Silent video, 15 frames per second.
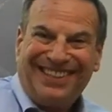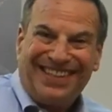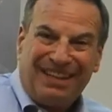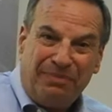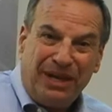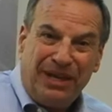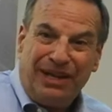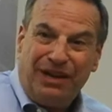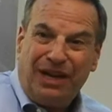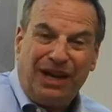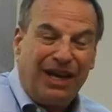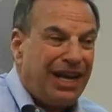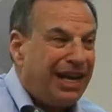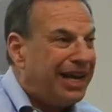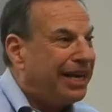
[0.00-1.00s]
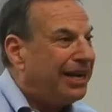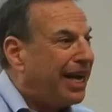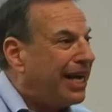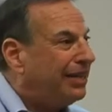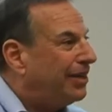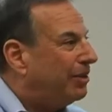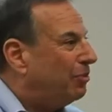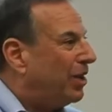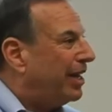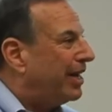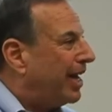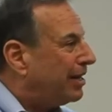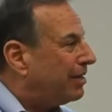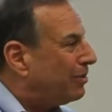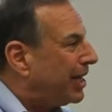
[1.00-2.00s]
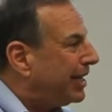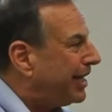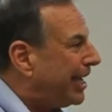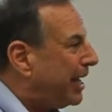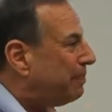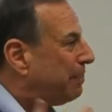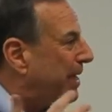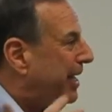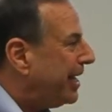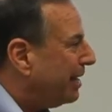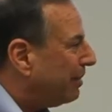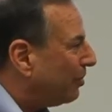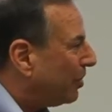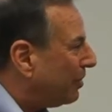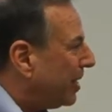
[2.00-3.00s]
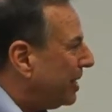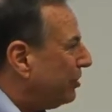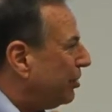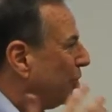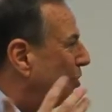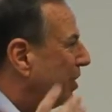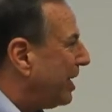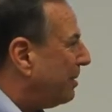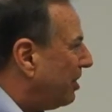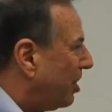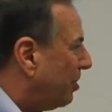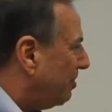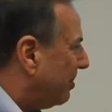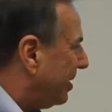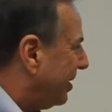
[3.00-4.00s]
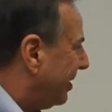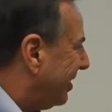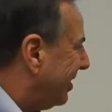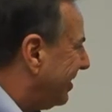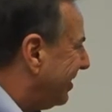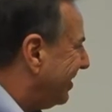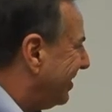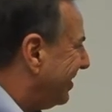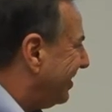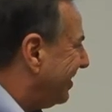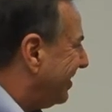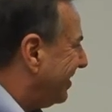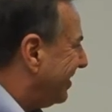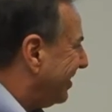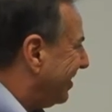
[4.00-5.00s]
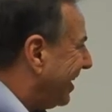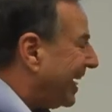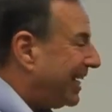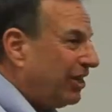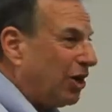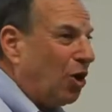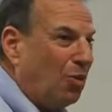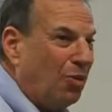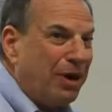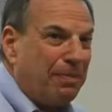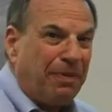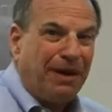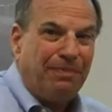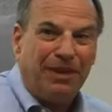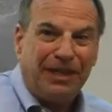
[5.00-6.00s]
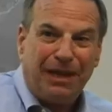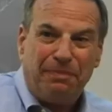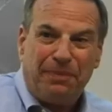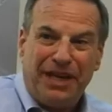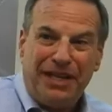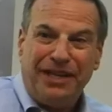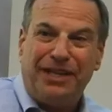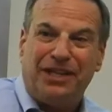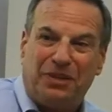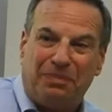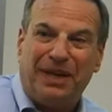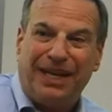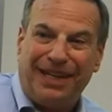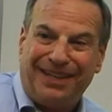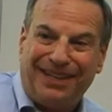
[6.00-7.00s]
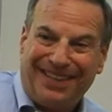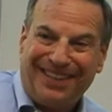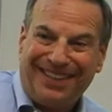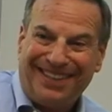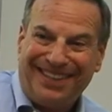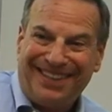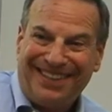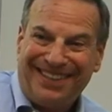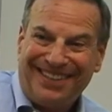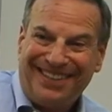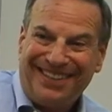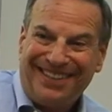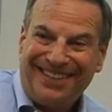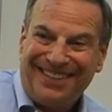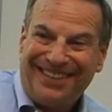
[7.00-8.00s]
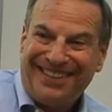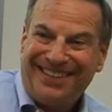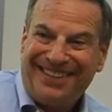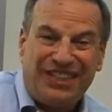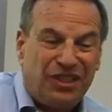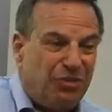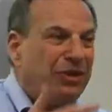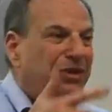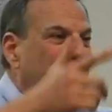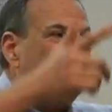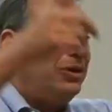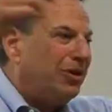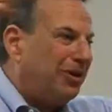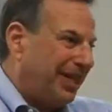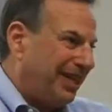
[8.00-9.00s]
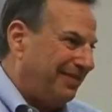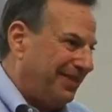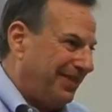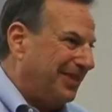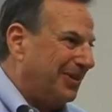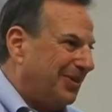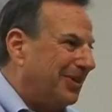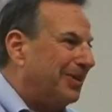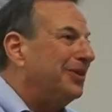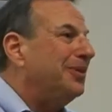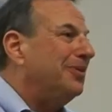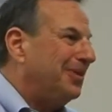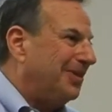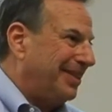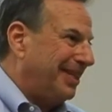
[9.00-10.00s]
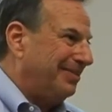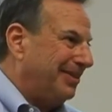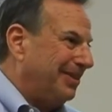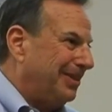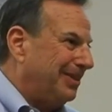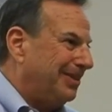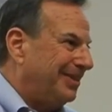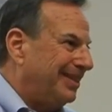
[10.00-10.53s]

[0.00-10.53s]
And how do I campaign? What do I do when I'm home? I go where public opinion is made. That's where we all have to go, or you all have to go.